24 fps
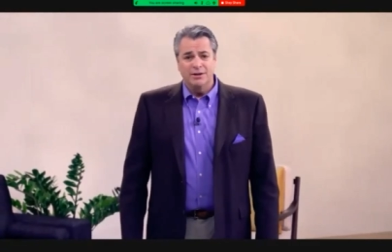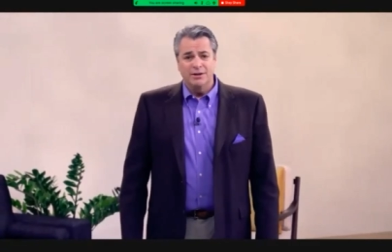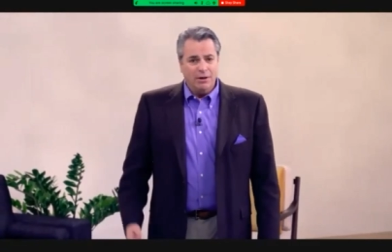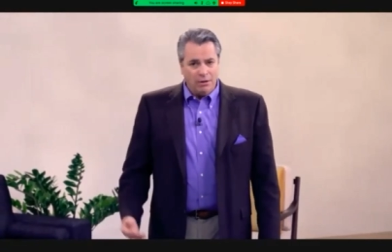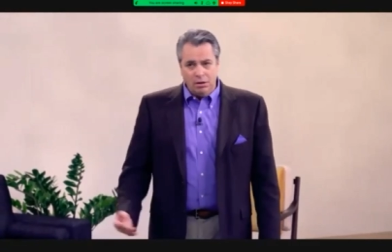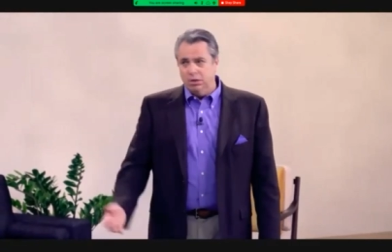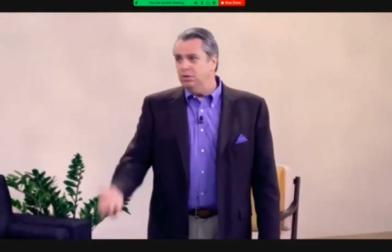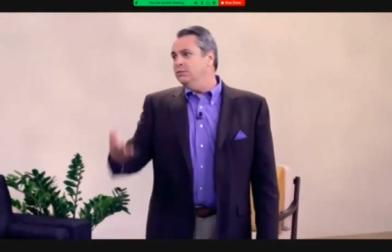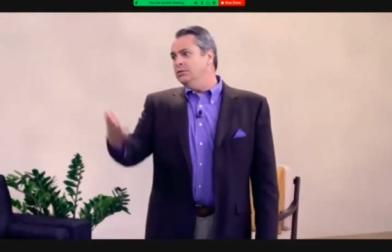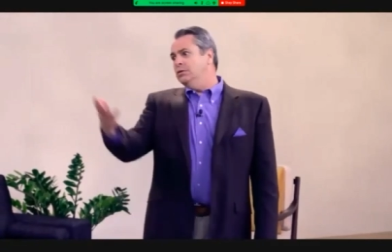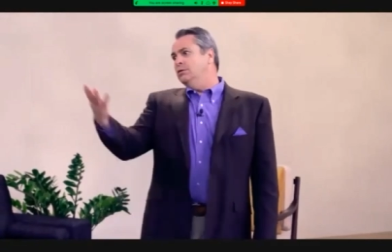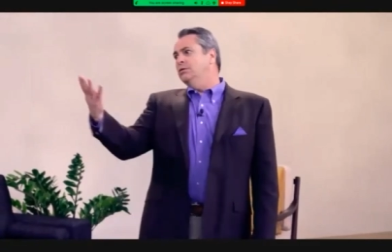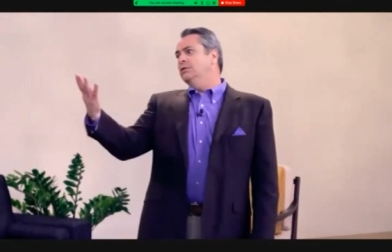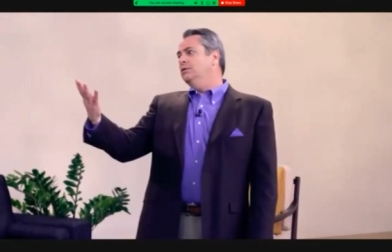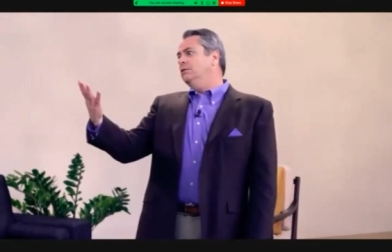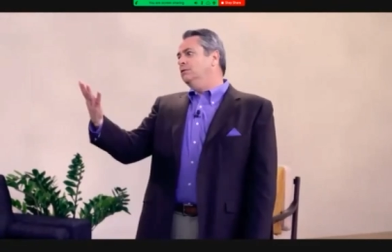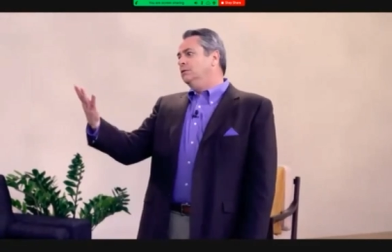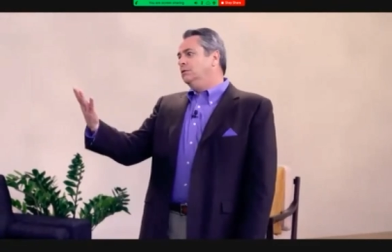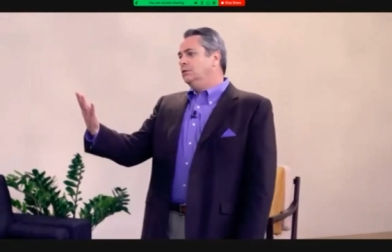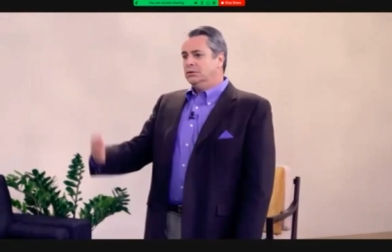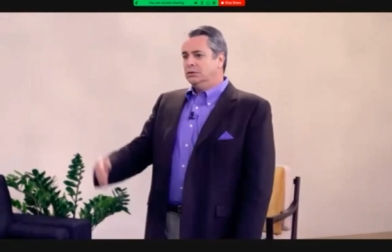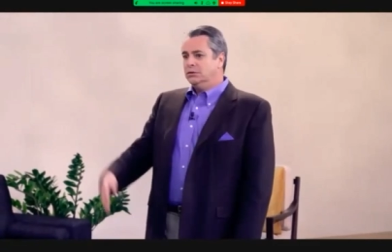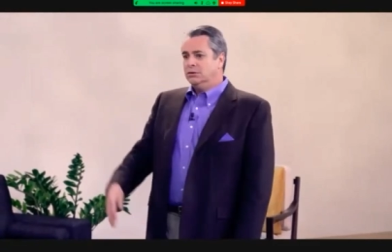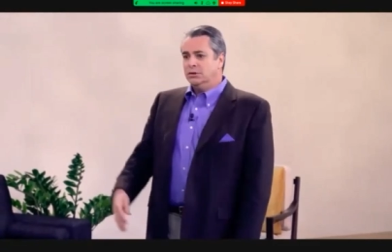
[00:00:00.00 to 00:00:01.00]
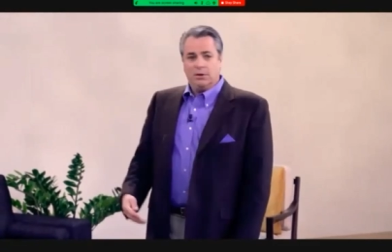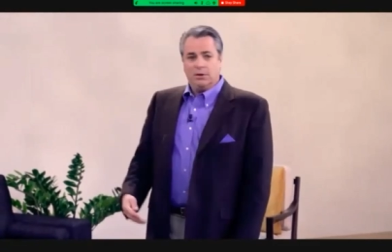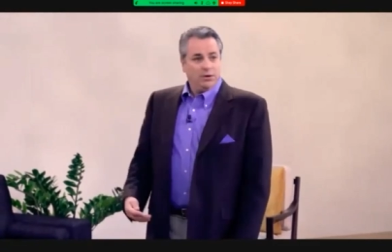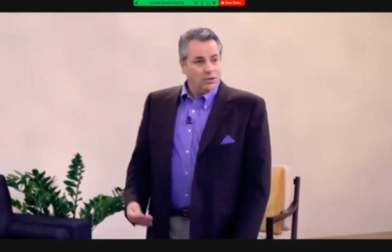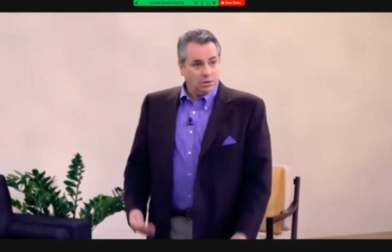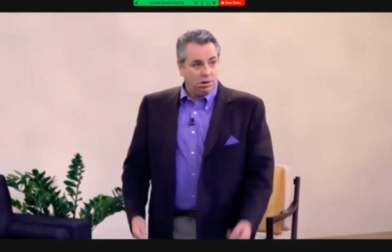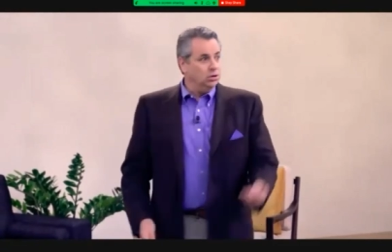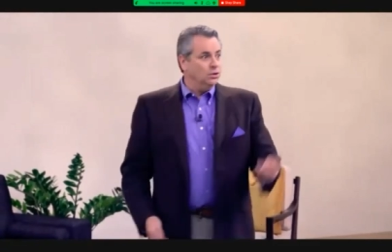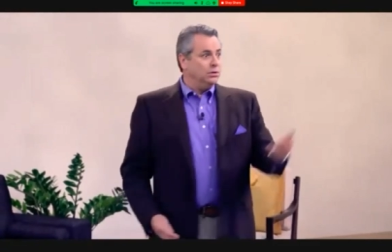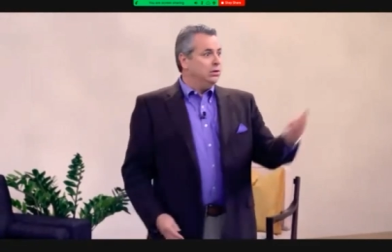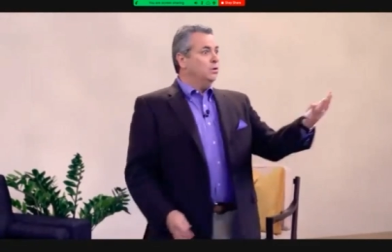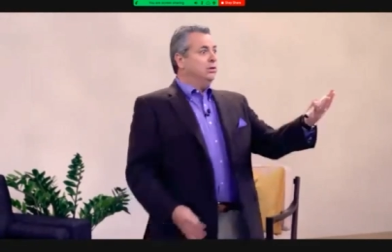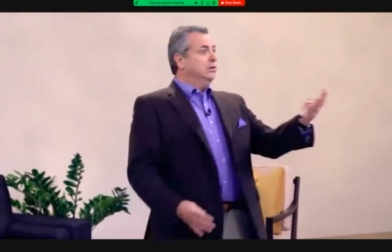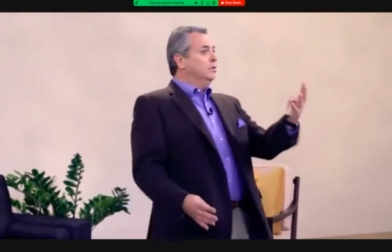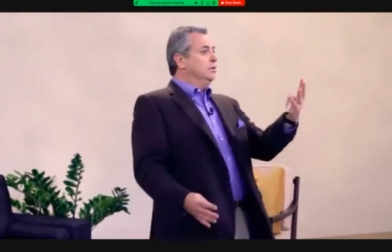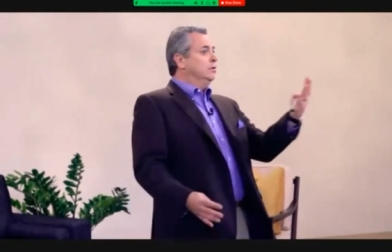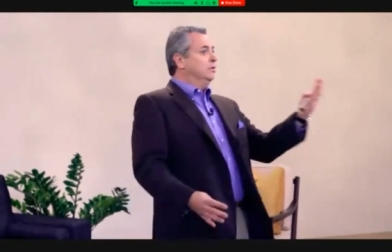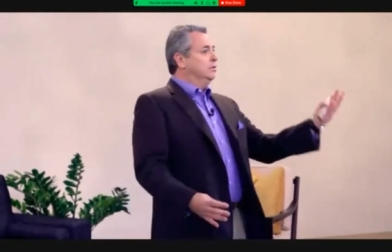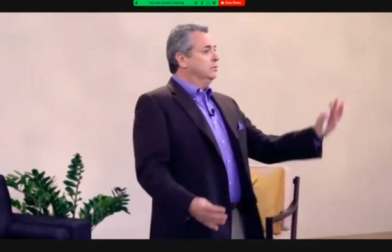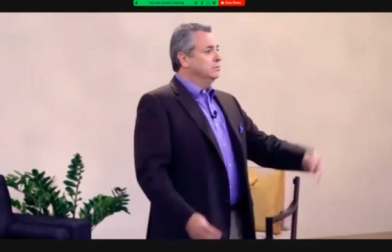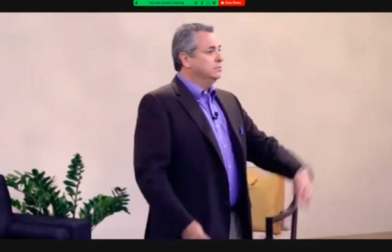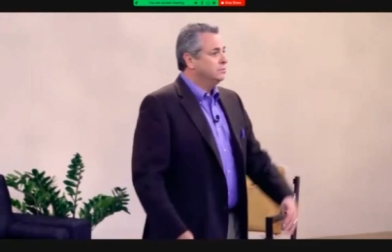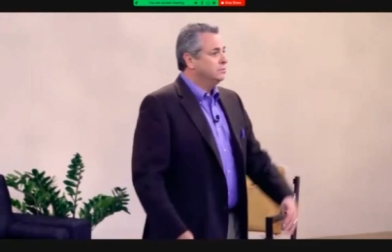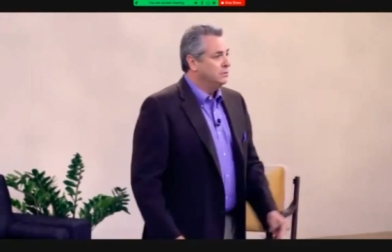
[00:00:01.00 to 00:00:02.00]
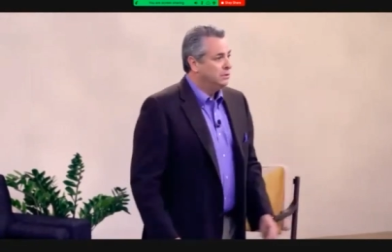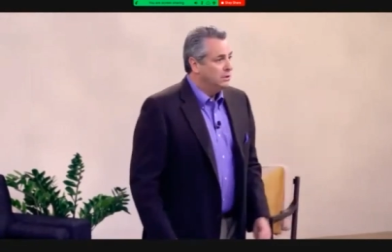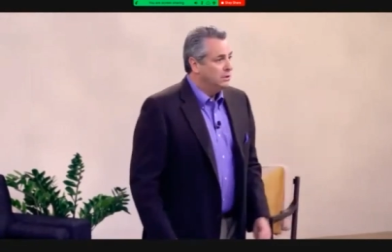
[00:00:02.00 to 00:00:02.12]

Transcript: Hello, hello,